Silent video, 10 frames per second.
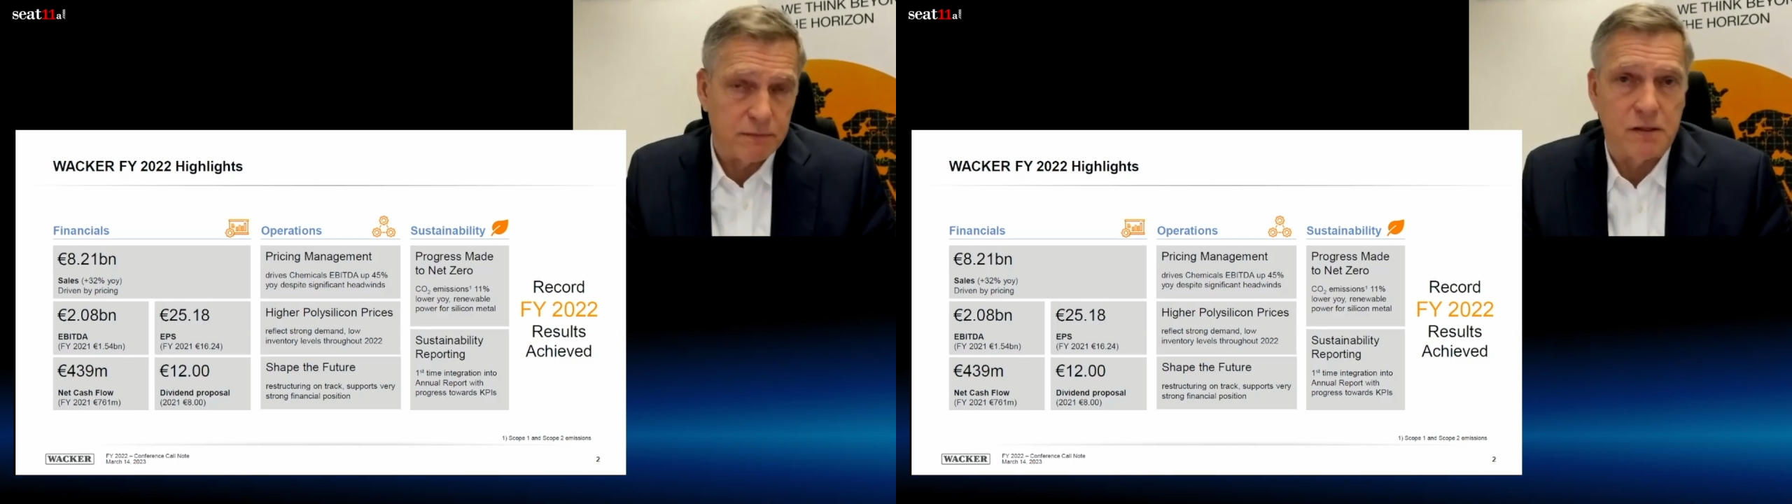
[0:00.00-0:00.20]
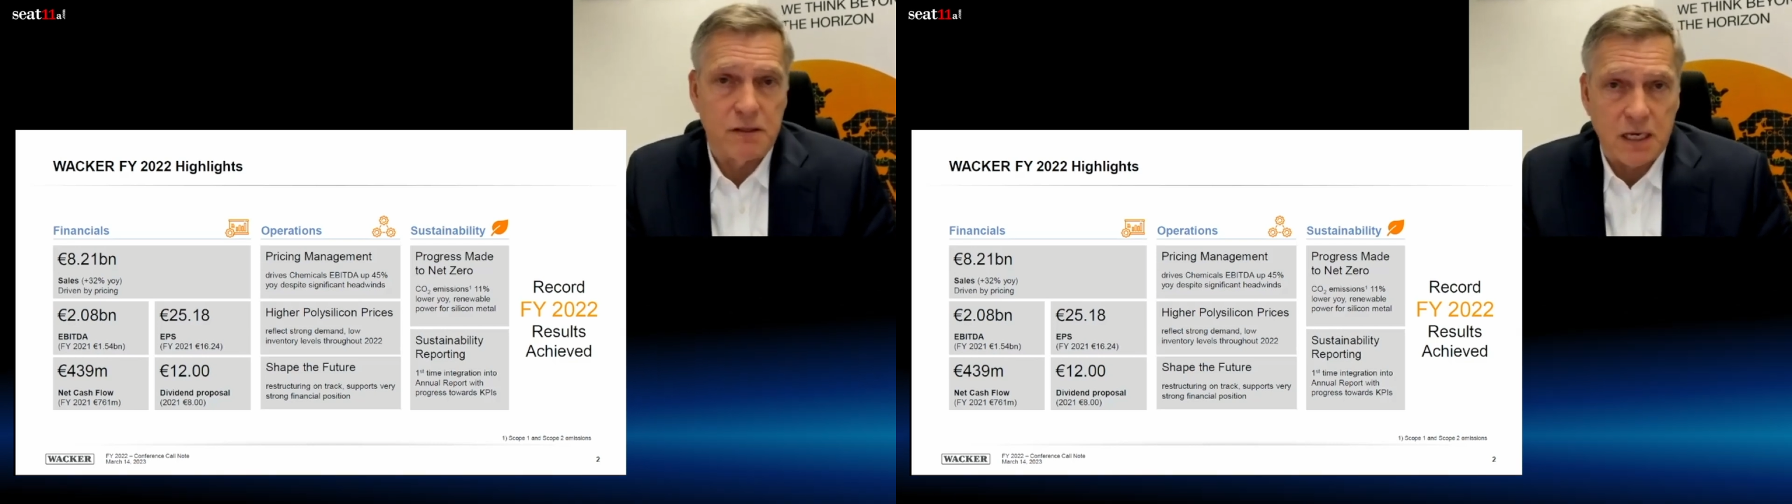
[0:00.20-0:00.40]

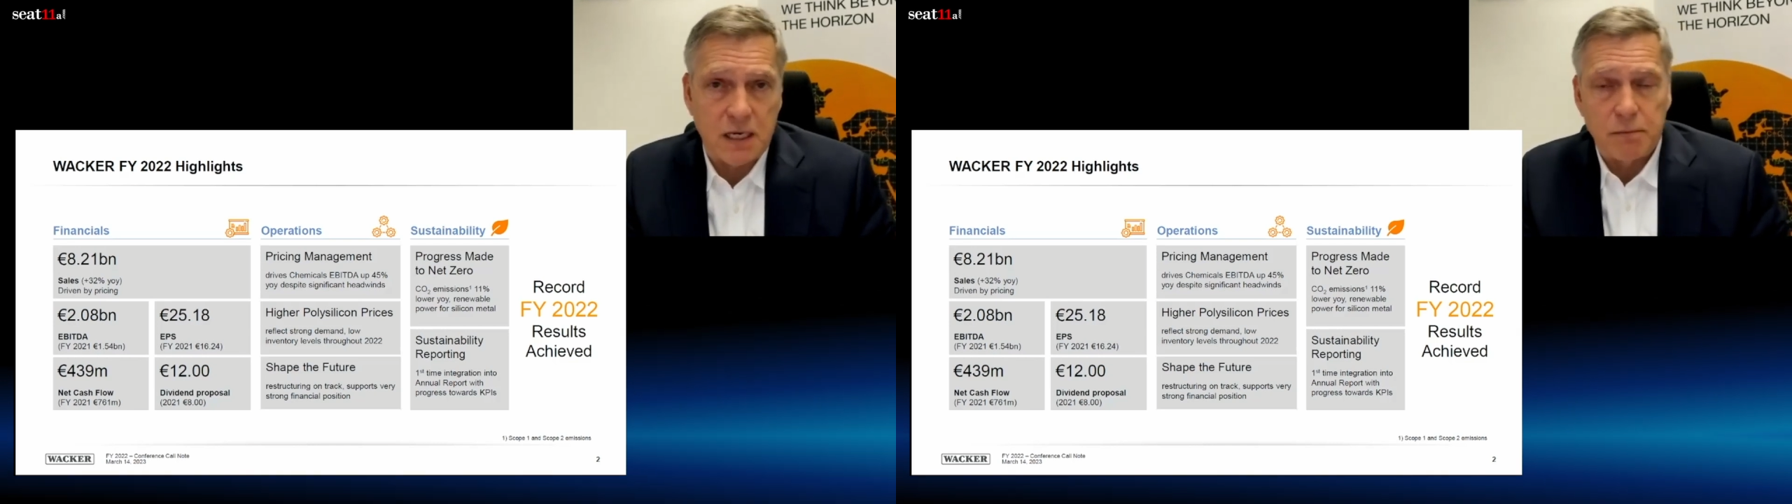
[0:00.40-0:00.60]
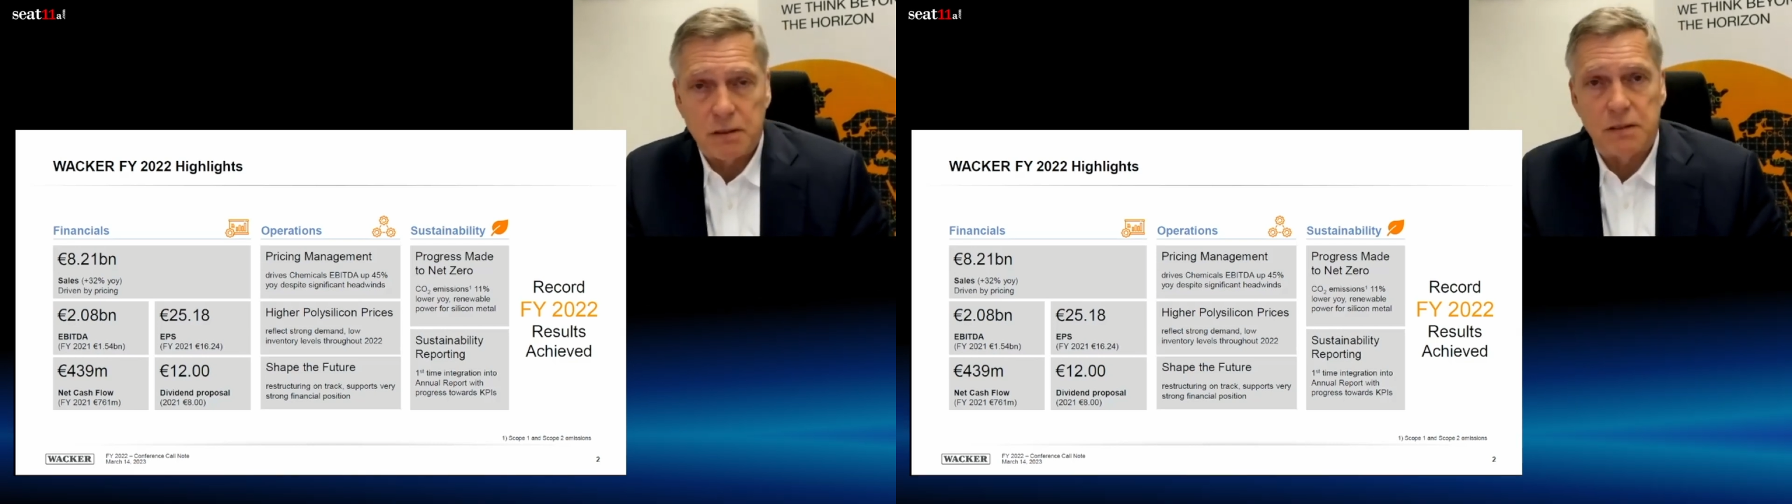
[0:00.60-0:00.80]

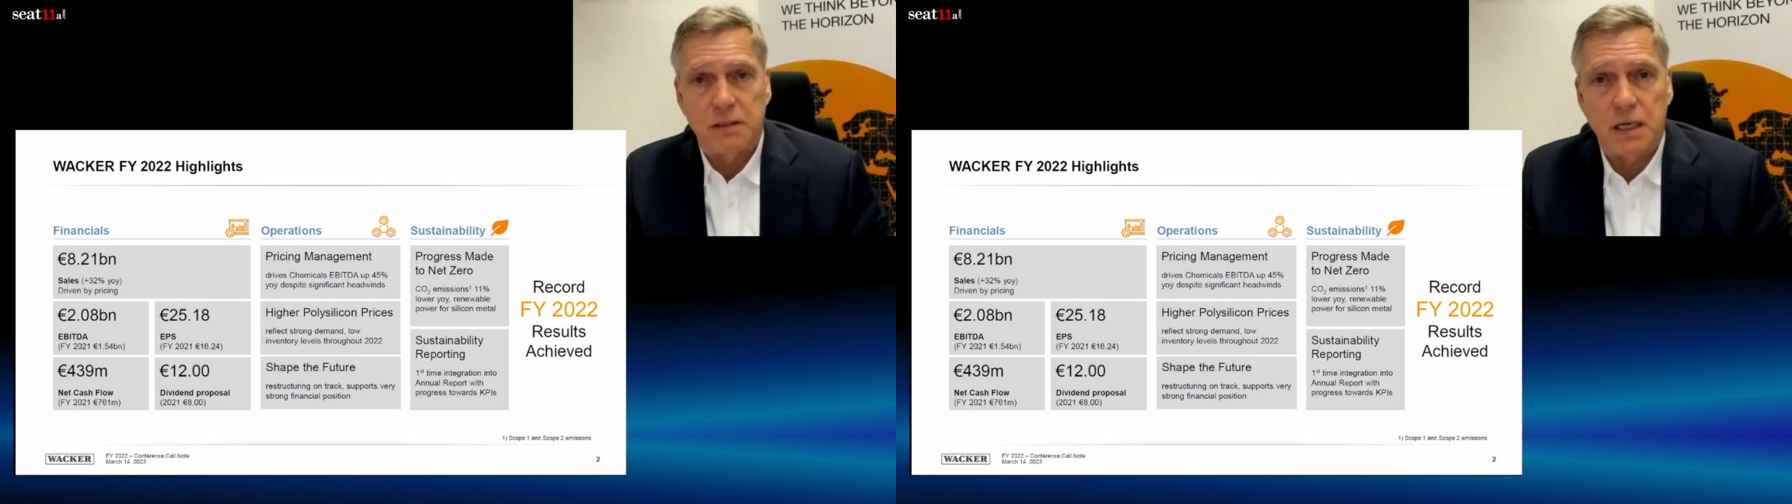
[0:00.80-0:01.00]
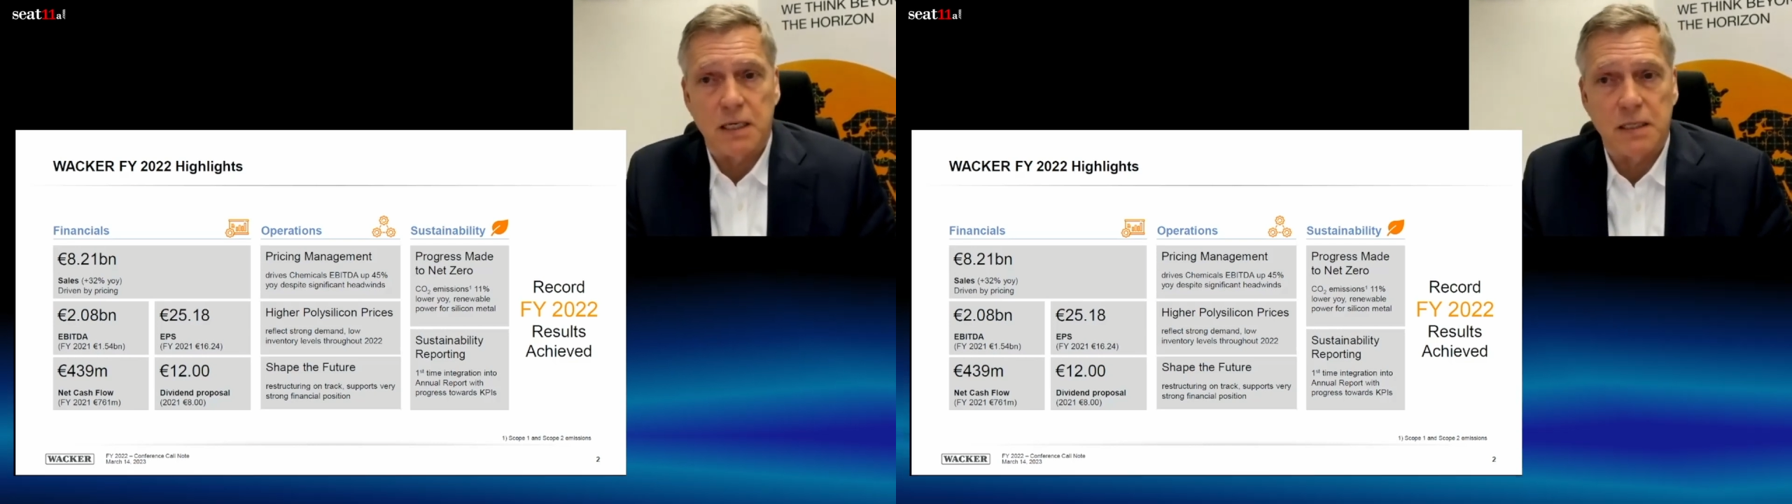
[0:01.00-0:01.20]
sustainability
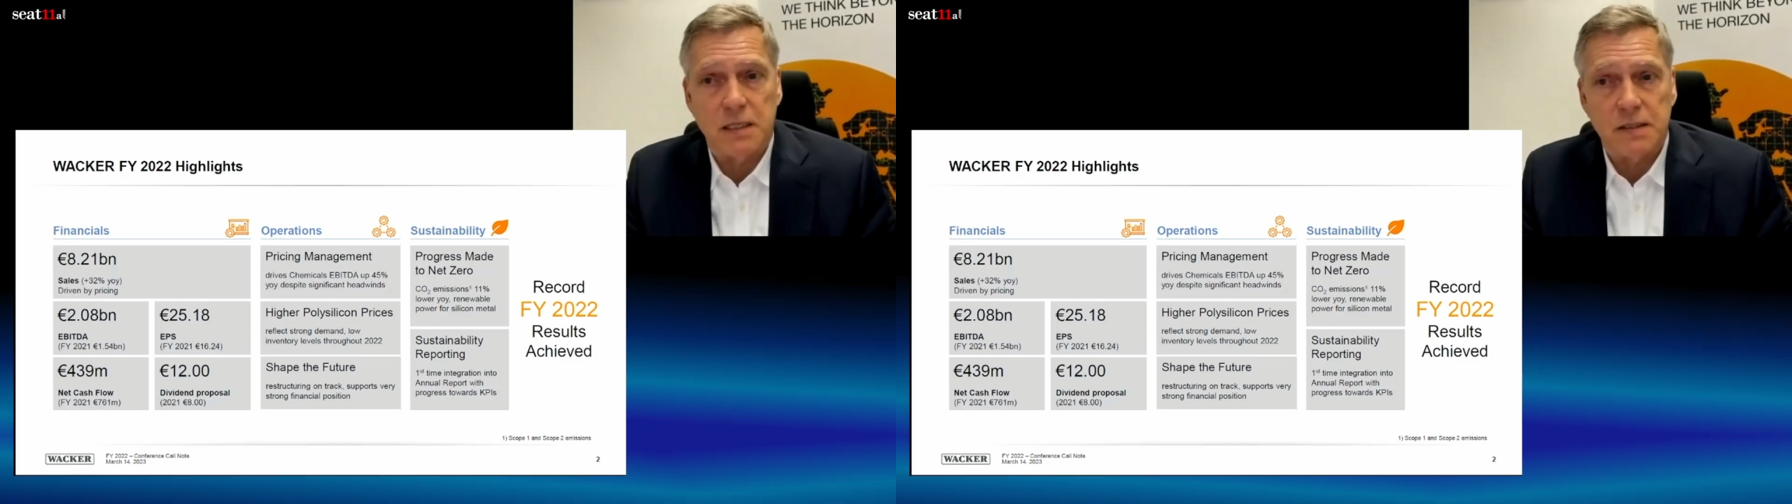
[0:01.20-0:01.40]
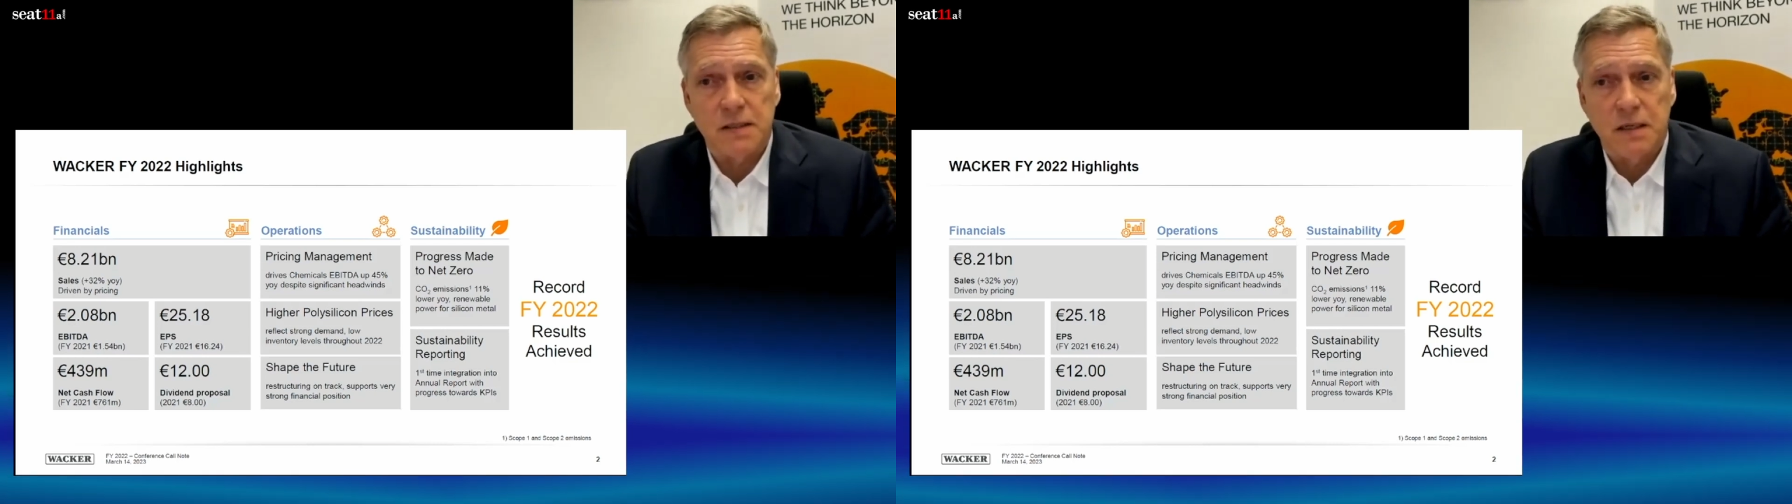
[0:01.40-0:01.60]
guidelines.